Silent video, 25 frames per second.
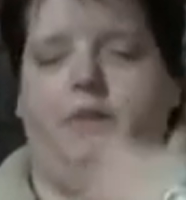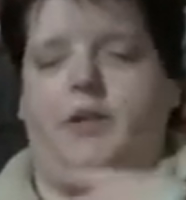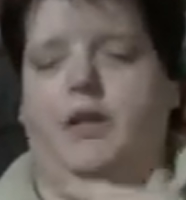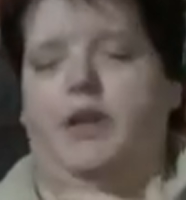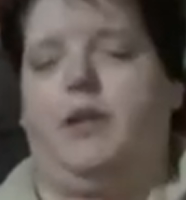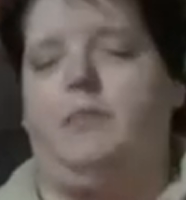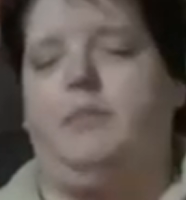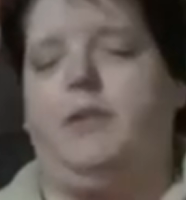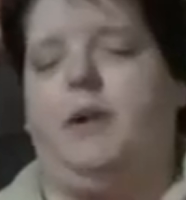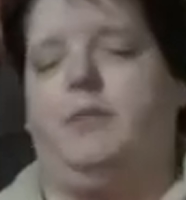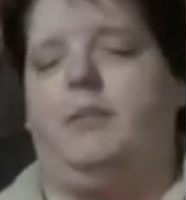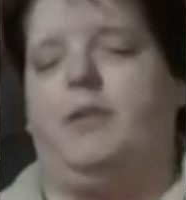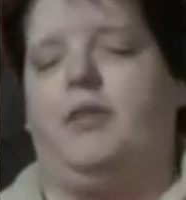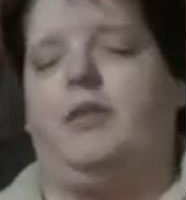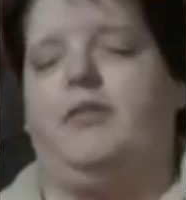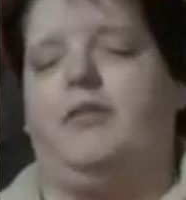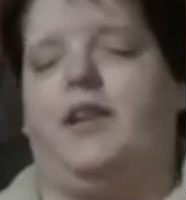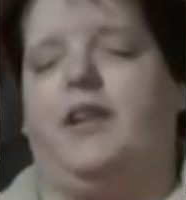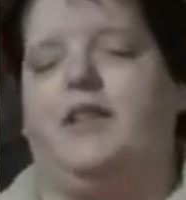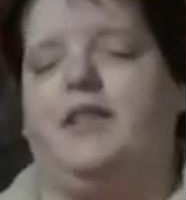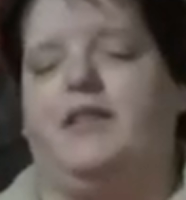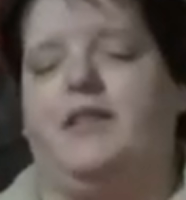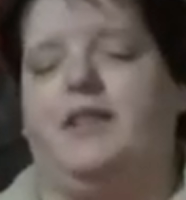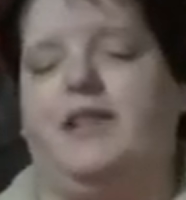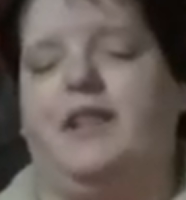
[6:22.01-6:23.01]
you know, puppetry
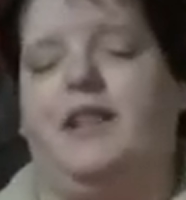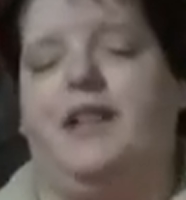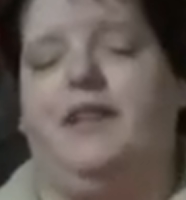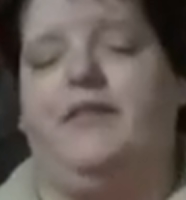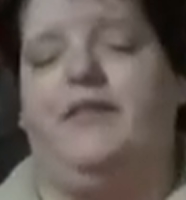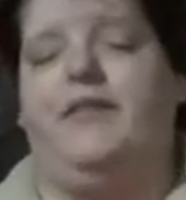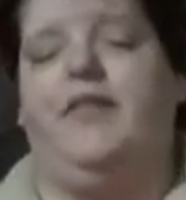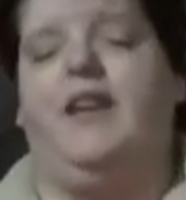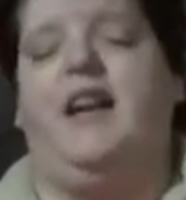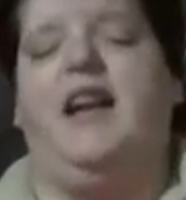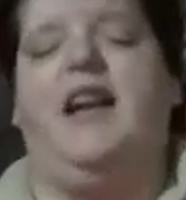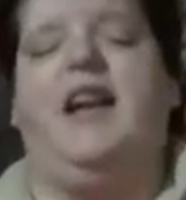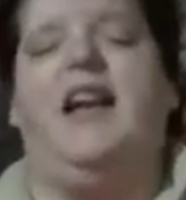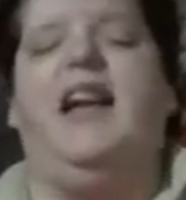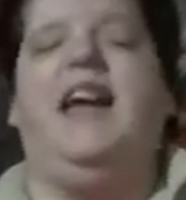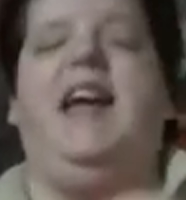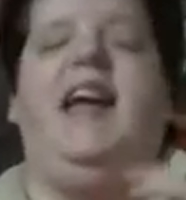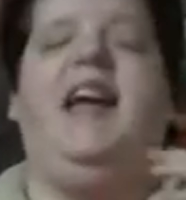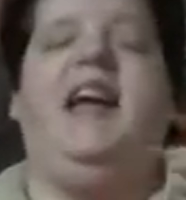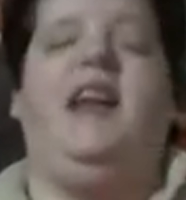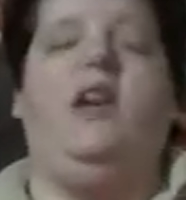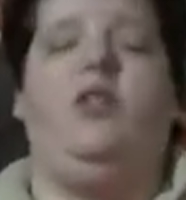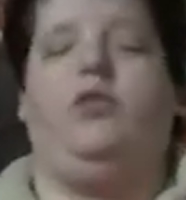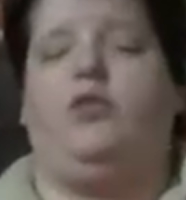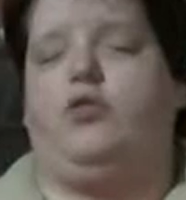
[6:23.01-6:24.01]
underneath,
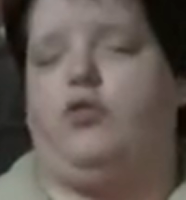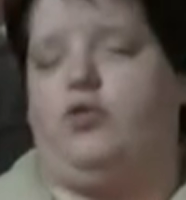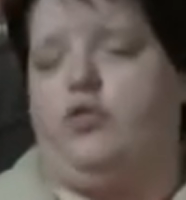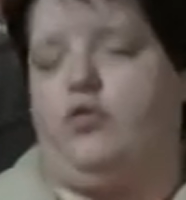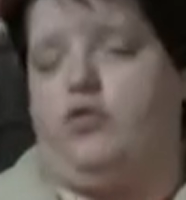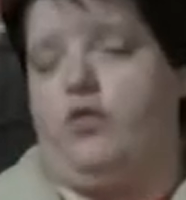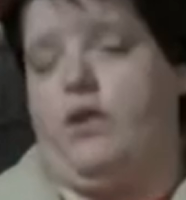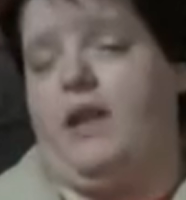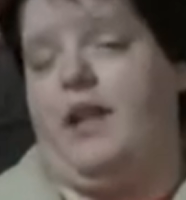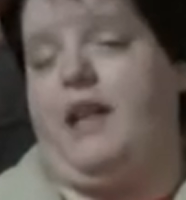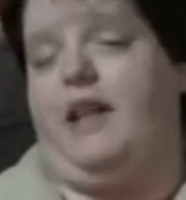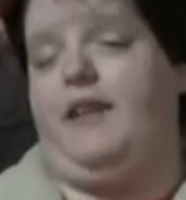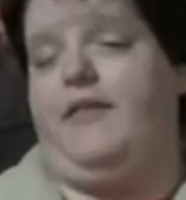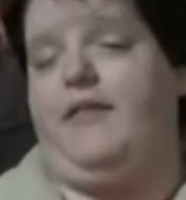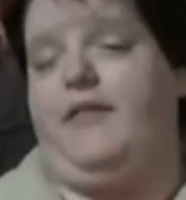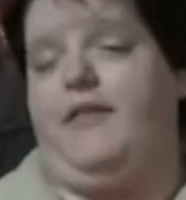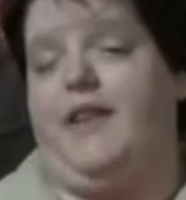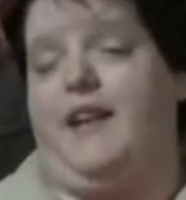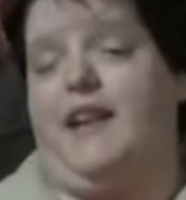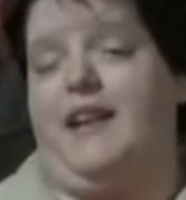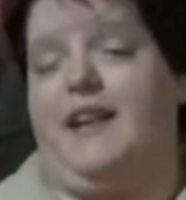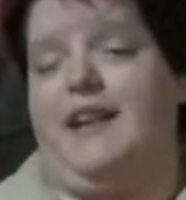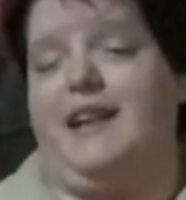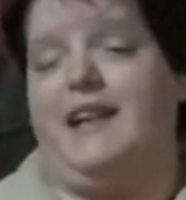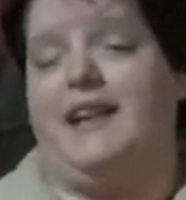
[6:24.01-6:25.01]
it looks really
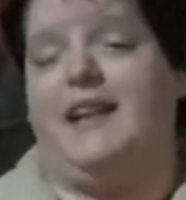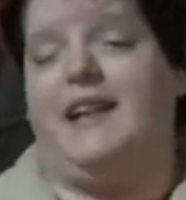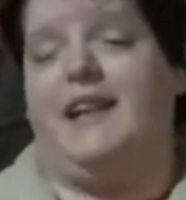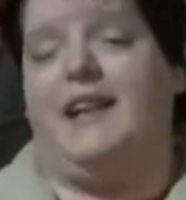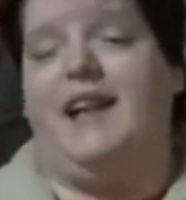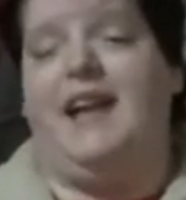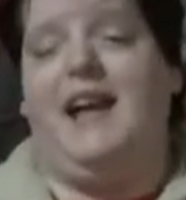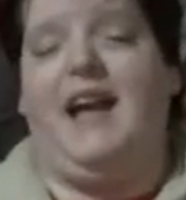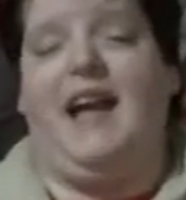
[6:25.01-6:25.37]
fake.